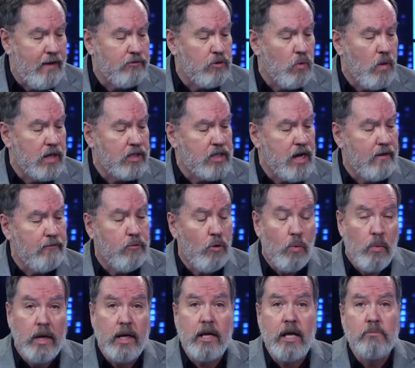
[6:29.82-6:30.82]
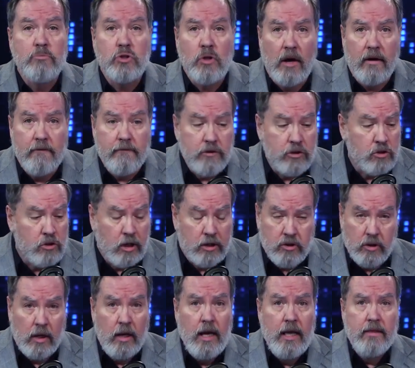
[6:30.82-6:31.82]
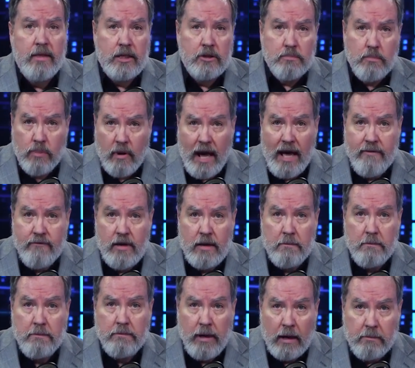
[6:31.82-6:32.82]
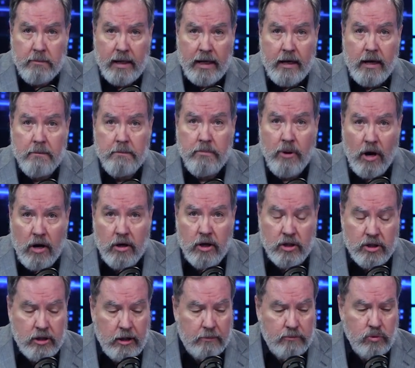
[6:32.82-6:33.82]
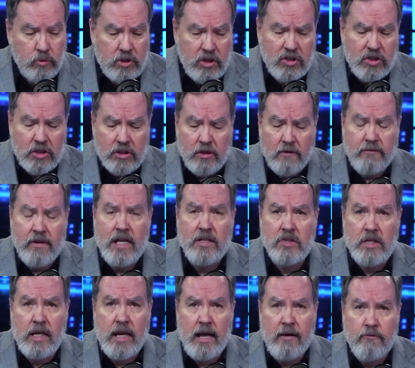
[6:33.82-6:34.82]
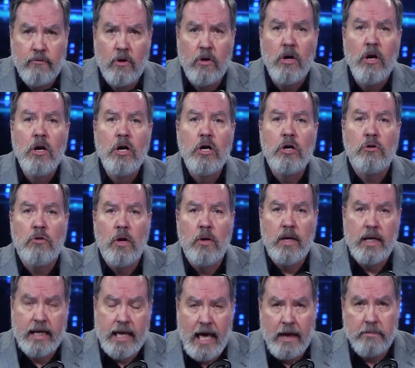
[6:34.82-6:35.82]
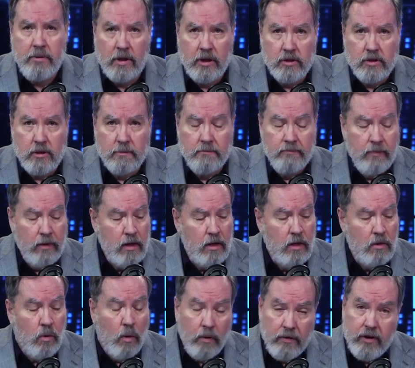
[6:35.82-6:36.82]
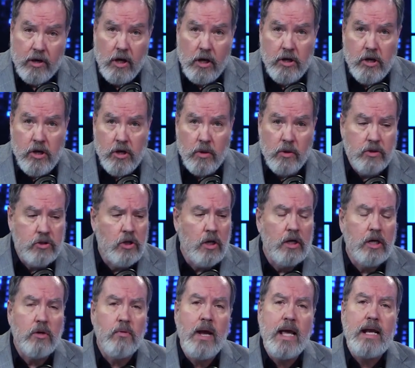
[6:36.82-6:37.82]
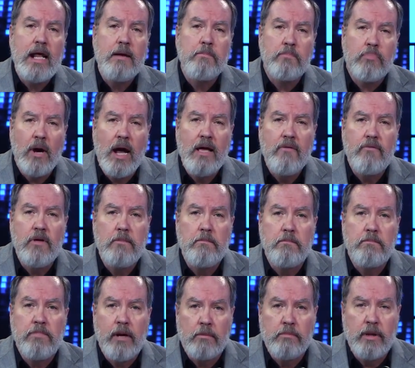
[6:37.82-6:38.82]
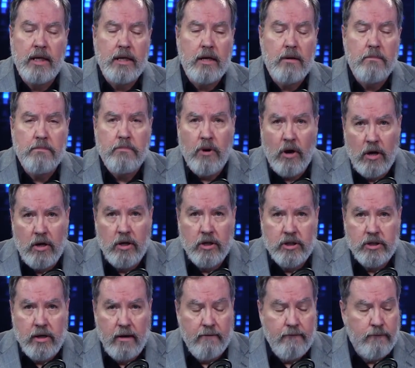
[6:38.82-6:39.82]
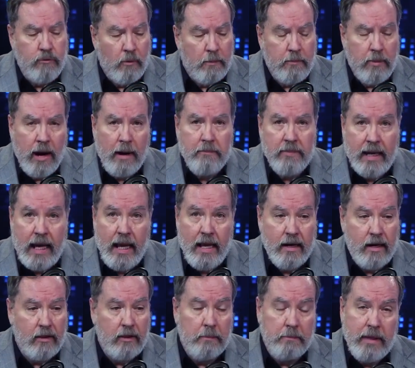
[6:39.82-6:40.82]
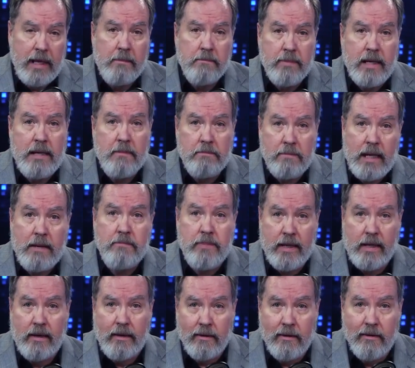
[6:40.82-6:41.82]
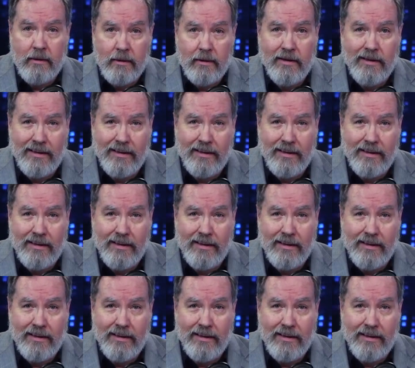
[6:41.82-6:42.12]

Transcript: we have to watch out for when it comes to our infrastructure, these private-public partnerships, which is just a fancy name for crony capitalism. Well, what they're going to do is they're going to create a private-public partnership for propaganda, the PPPP.